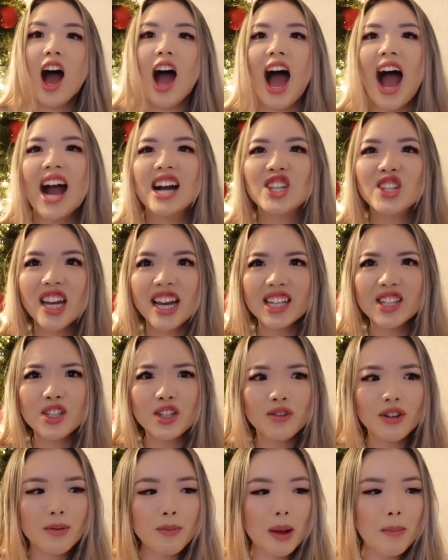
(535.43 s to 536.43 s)
Actually, I
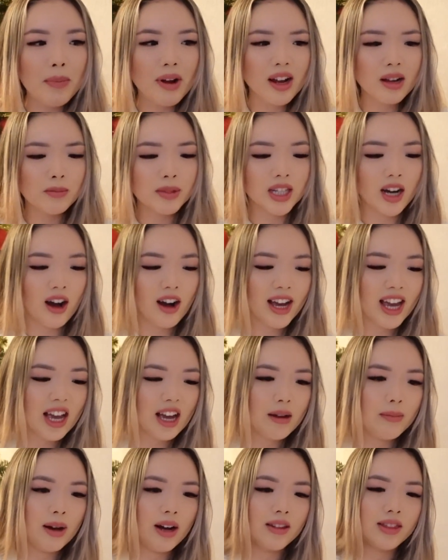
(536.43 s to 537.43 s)
do remember him talking
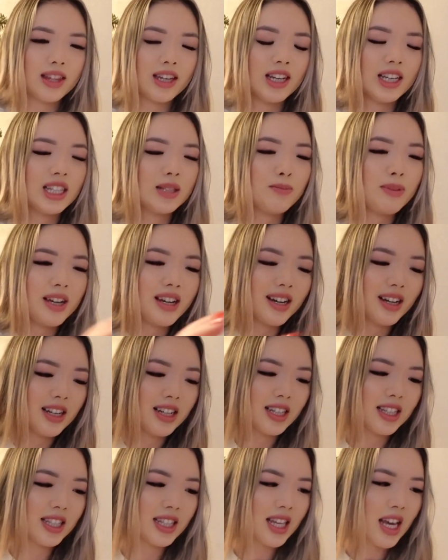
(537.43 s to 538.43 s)
about this
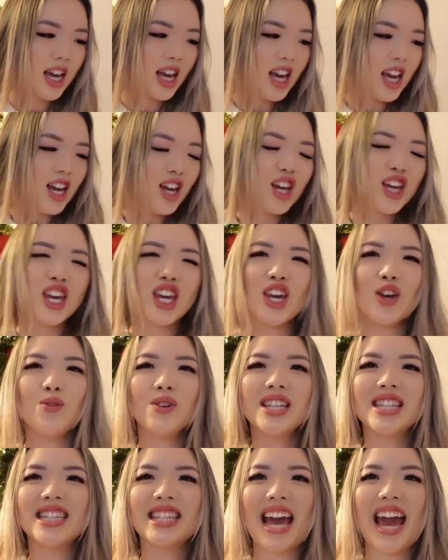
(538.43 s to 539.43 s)
because he
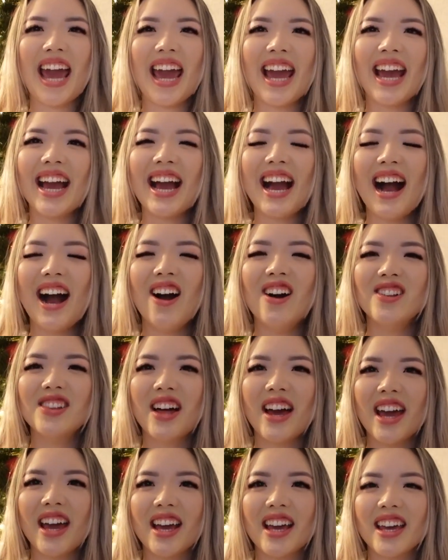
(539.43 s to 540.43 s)
was saying how
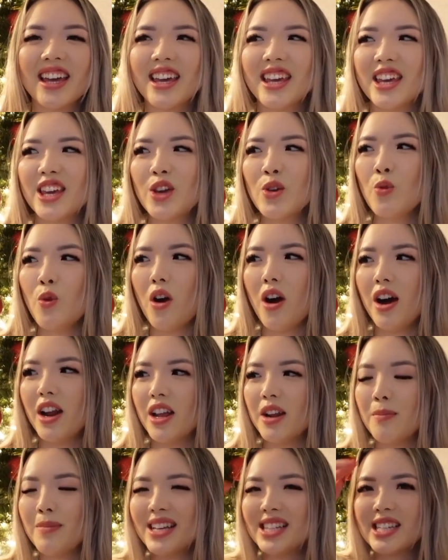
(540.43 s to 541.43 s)
like he
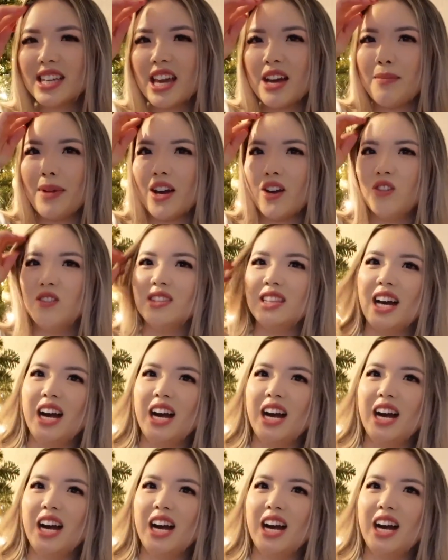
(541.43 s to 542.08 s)
wanted me to get my own